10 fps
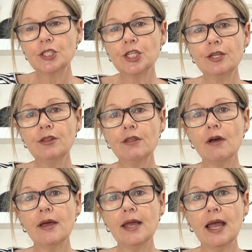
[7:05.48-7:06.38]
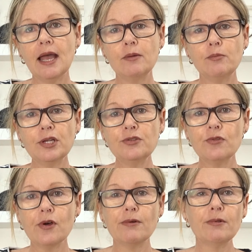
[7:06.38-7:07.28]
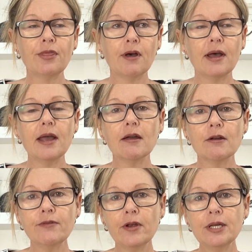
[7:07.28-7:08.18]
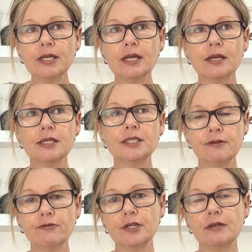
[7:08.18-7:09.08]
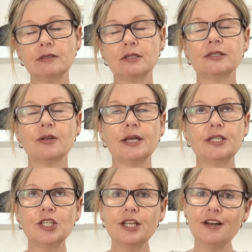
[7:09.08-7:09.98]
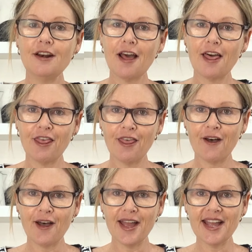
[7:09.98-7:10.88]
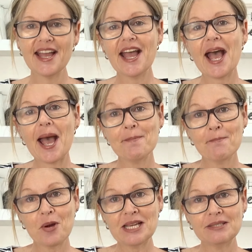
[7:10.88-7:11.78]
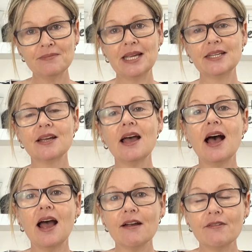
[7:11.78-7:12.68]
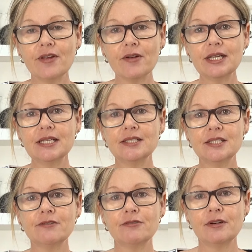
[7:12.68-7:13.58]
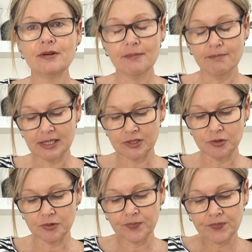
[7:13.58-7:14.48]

chicken thigh and breast thigh are a very different, chicken thigh and breast meat are a very different muscle.